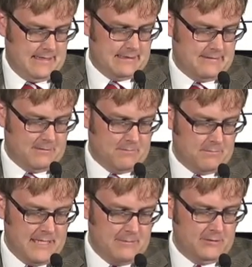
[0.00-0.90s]
is for the
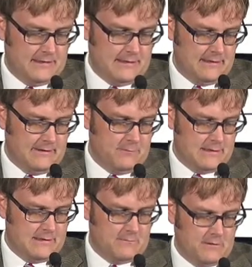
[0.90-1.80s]
people to get the
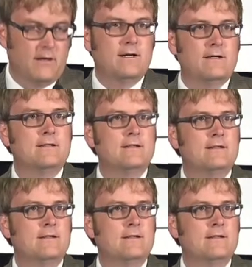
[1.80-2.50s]
voice of God